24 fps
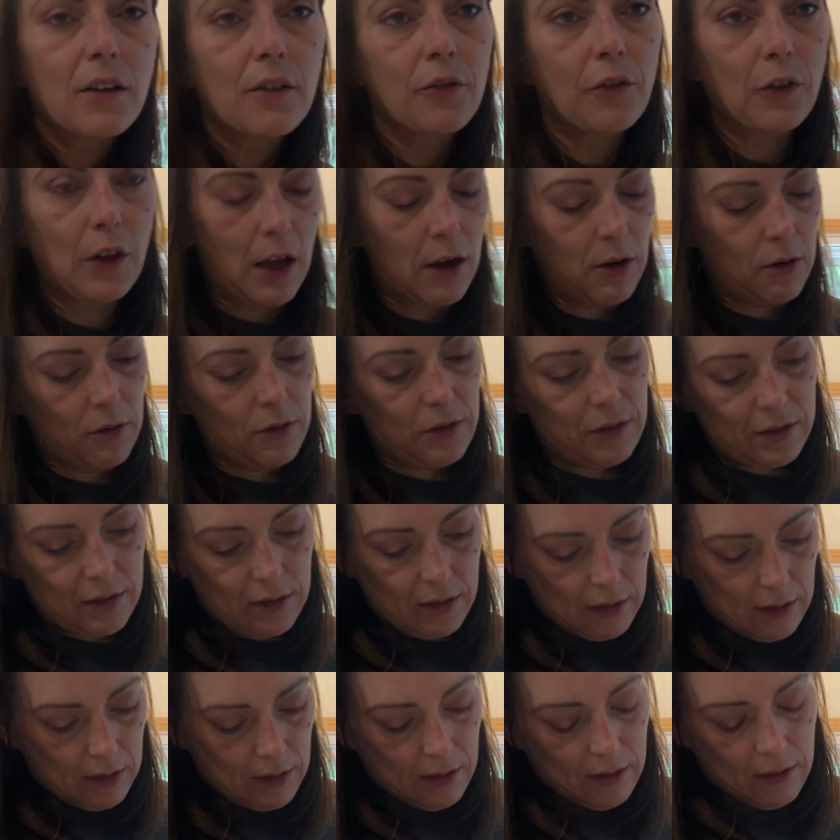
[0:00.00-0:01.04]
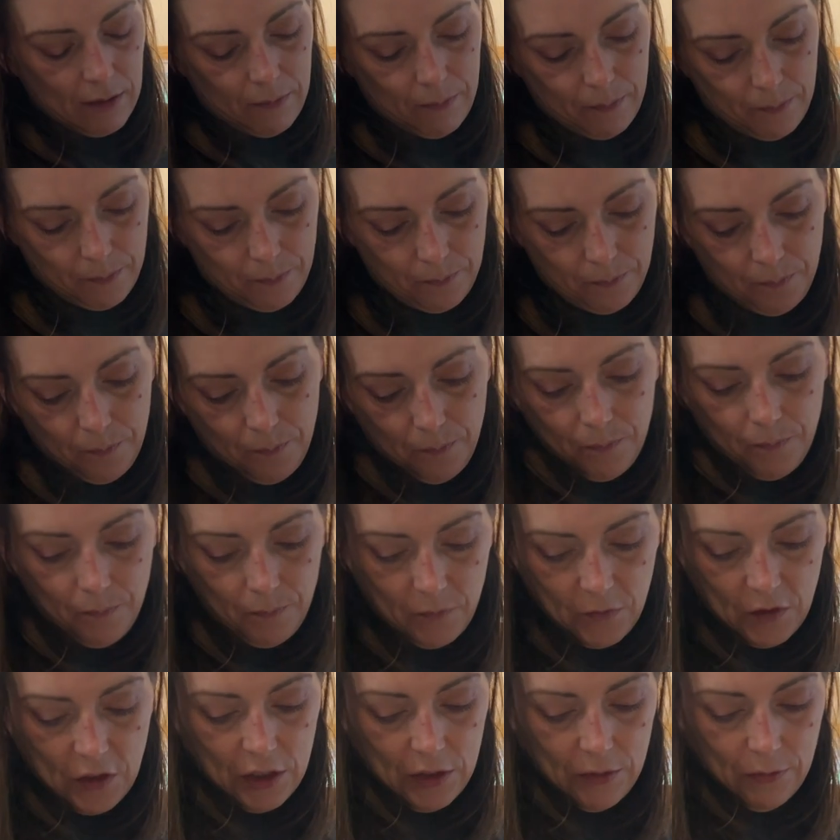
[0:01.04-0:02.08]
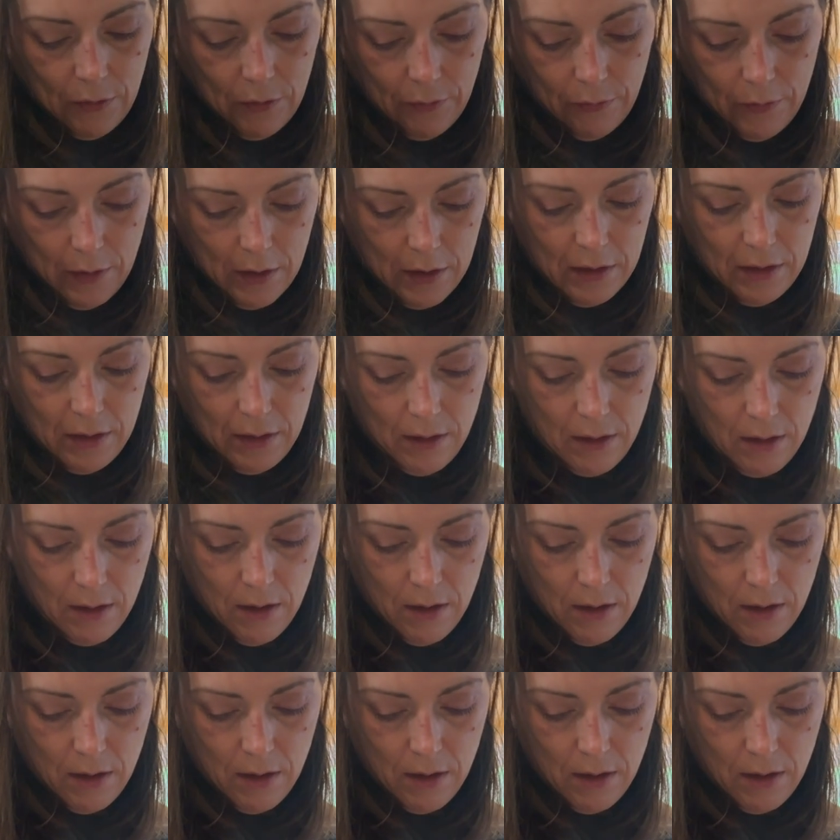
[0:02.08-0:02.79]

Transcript: flowers in it, just for fun.